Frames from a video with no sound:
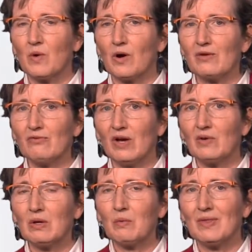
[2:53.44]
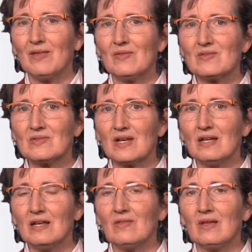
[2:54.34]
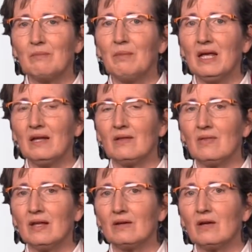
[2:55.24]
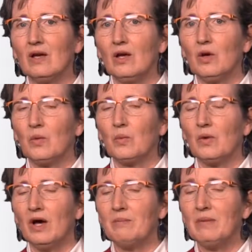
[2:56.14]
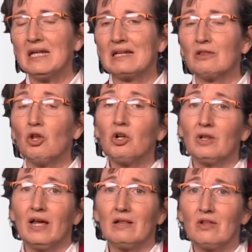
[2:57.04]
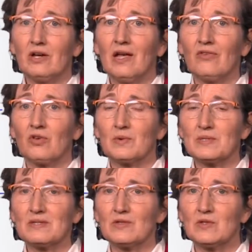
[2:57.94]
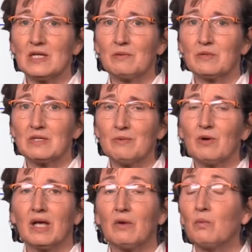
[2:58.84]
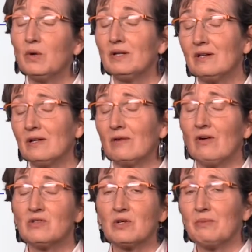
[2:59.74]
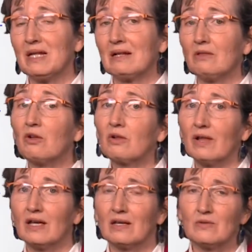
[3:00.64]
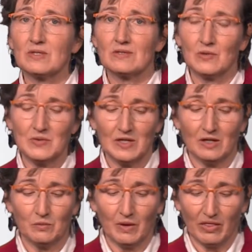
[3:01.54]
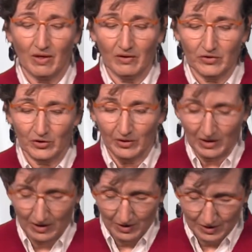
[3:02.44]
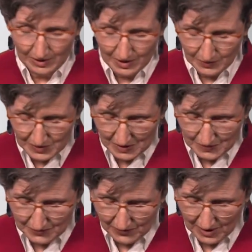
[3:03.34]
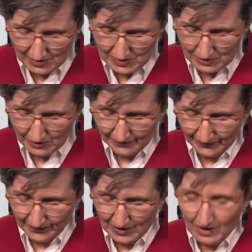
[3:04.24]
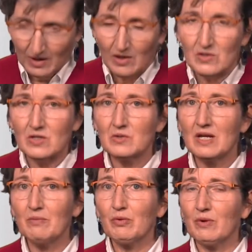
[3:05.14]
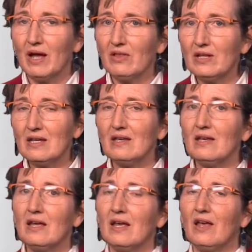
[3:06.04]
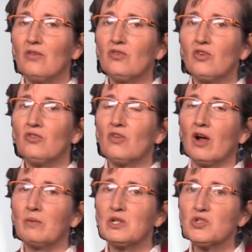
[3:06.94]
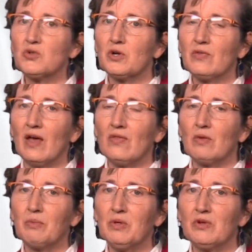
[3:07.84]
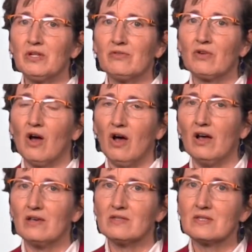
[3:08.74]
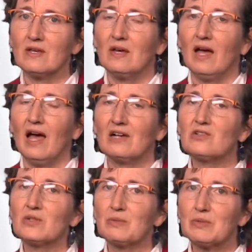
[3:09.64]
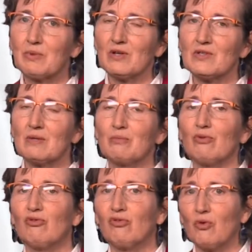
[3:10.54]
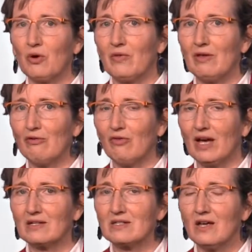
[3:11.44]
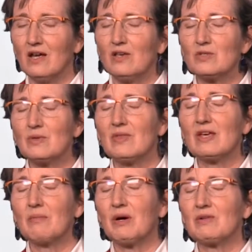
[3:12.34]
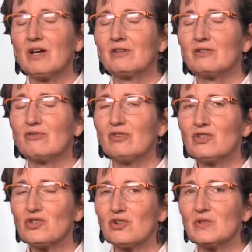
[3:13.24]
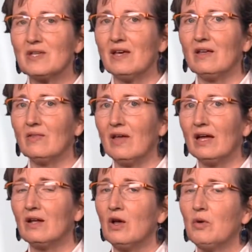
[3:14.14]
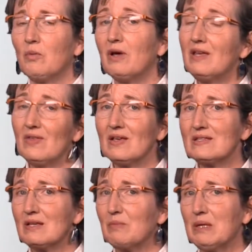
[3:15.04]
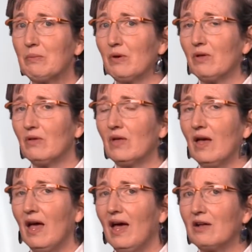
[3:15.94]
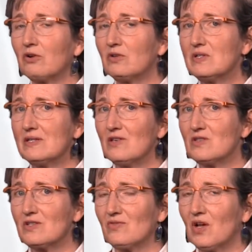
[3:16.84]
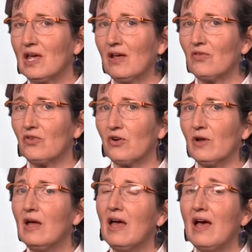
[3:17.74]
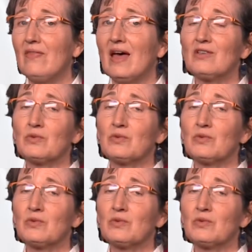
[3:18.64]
confounding within the study that made it look like lung cancer was associated with smoking, wouldn't it have also made it look like it associated with other types of cancer? So temporality is just, are we sure that the putative cause actually was present before the effect? So we think about Dr. Fisher saying that, well, he thinks that people had early stages of lung cancer and